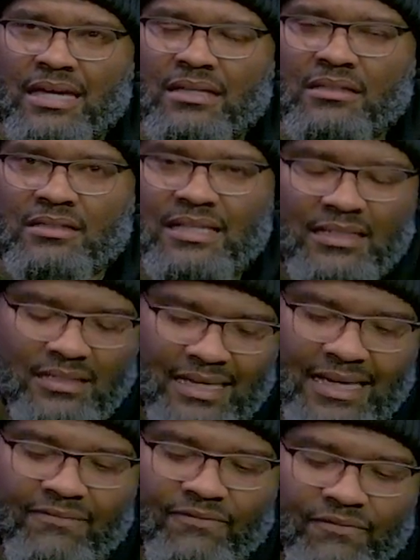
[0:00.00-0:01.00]
th
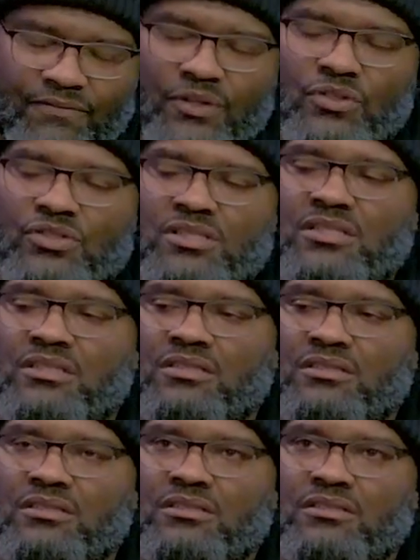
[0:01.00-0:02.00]
that first
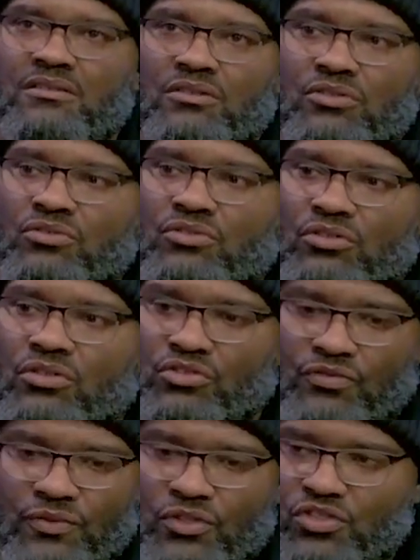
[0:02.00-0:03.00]
th those
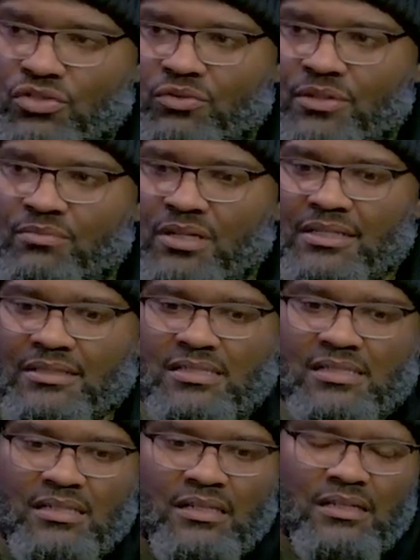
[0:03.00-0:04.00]
first three
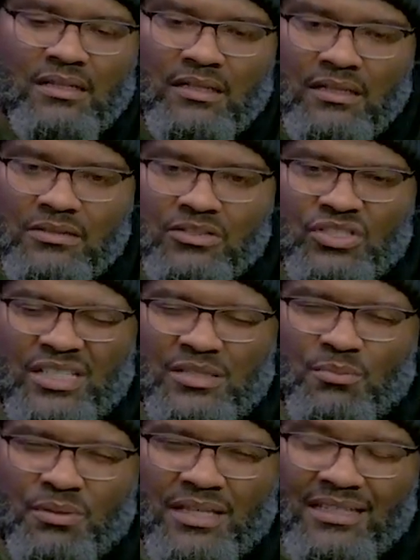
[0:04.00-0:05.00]
months,
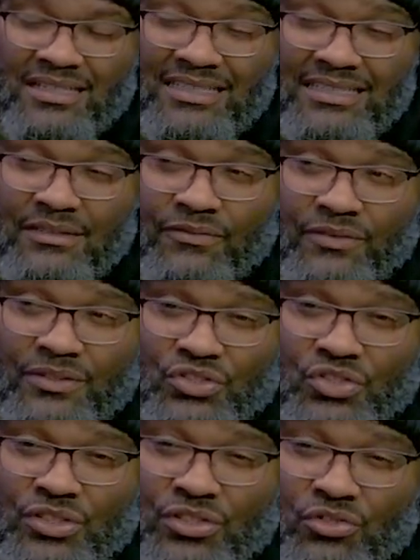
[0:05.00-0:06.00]
just being in a different
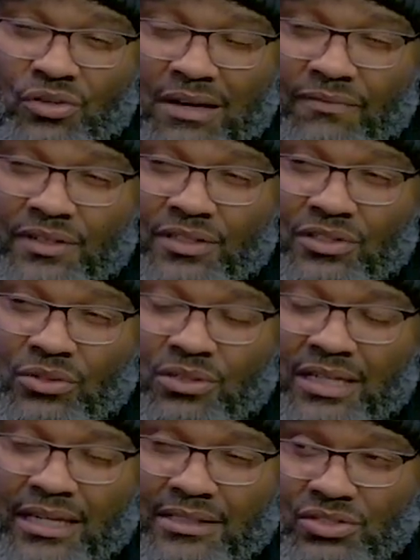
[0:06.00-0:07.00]
geographic
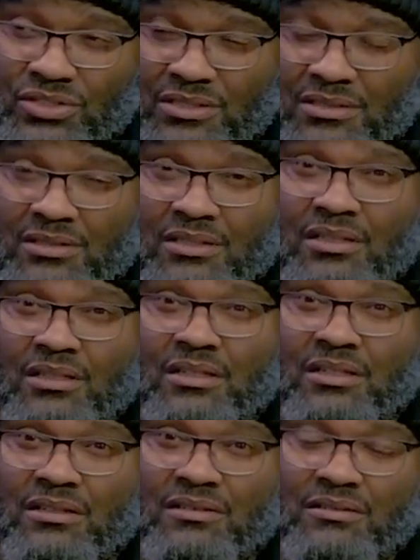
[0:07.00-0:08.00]
location,
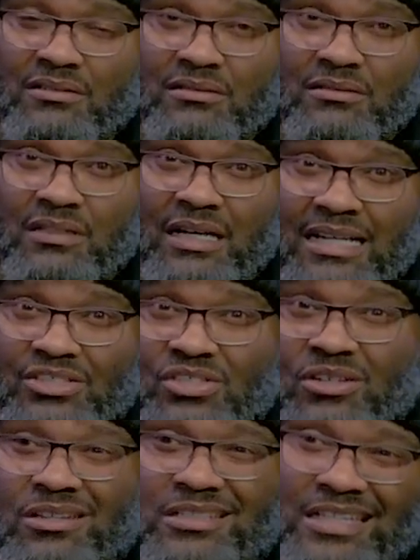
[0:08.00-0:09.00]
I
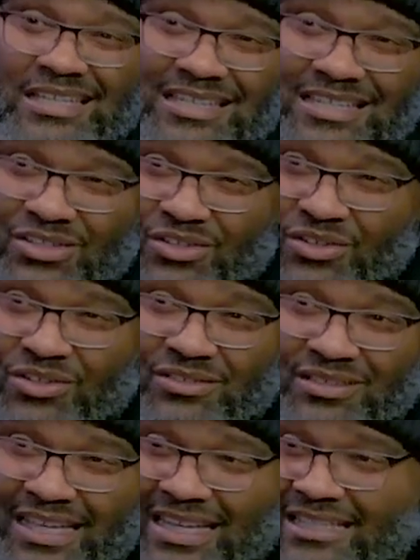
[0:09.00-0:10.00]
started to hear
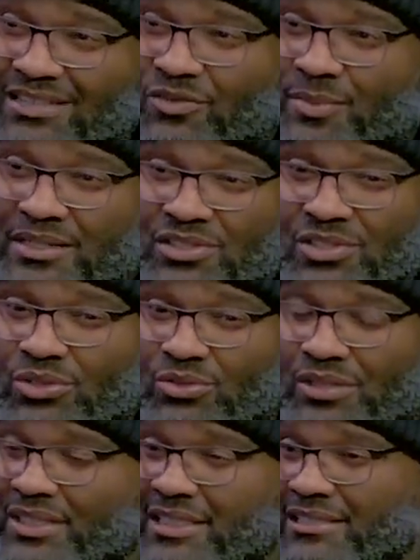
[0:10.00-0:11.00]
the ache of my
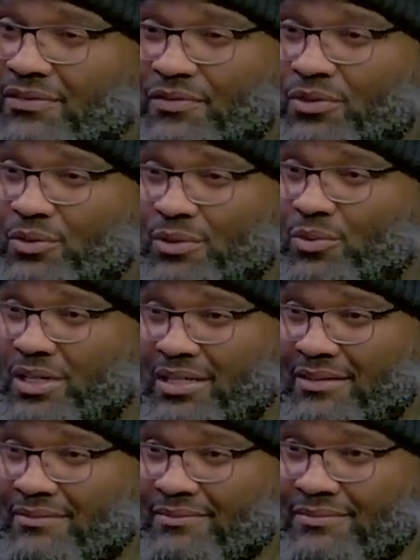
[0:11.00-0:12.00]
soul in a different
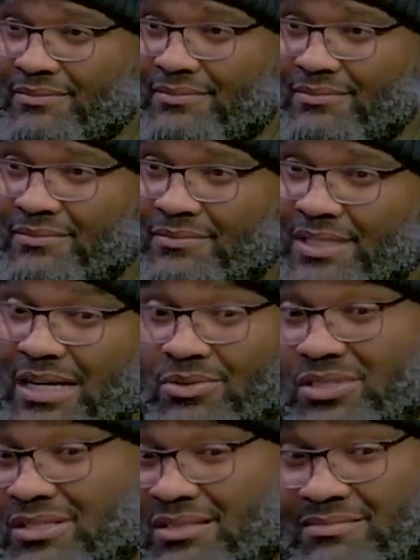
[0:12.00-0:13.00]
way. Mm -hmm. I was just